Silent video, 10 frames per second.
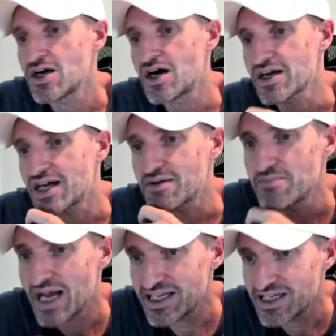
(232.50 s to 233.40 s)
Uh, got
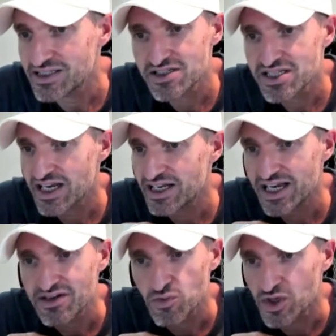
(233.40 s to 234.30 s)
manhandled today
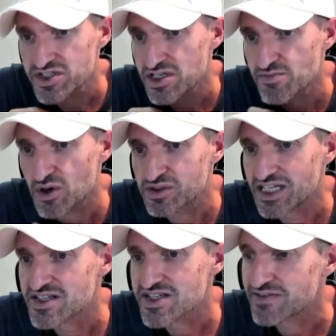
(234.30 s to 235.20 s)
again. Once it broke
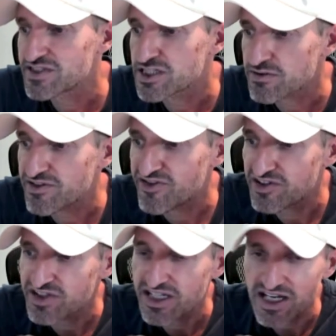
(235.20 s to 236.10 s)
that
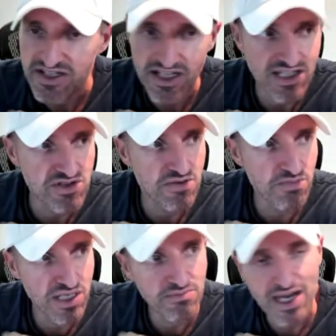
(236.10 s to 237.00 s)
73.50 yesterday, that was a
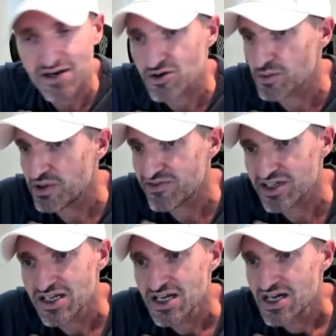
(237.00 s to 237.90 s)
big macro
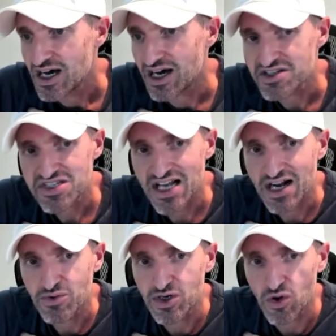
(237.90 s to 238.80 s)
pivot. Uh,
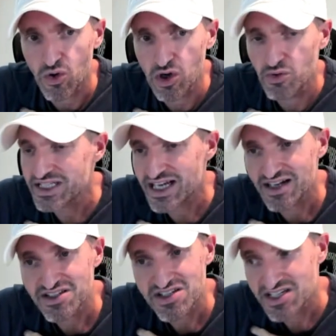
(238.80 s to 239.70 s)
stock went all the way down to